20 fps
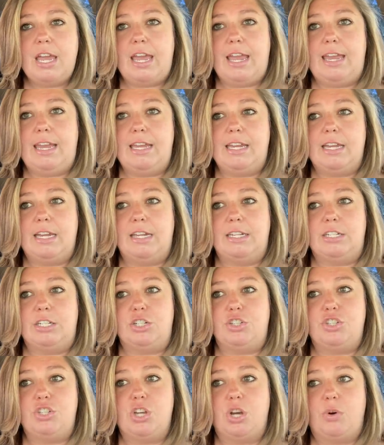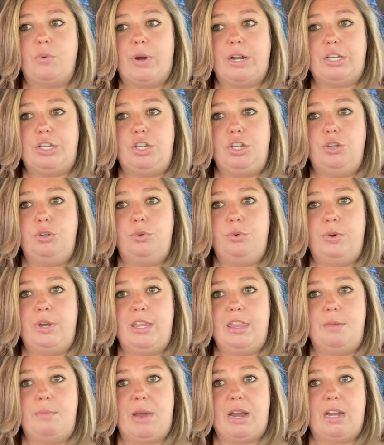And so I knew
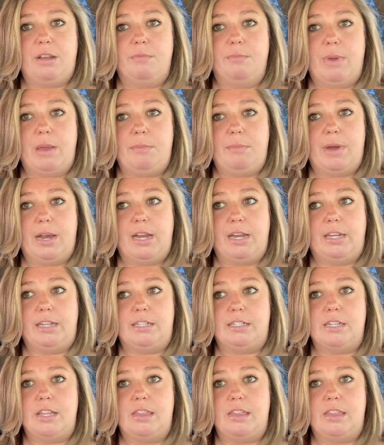in the back of my mind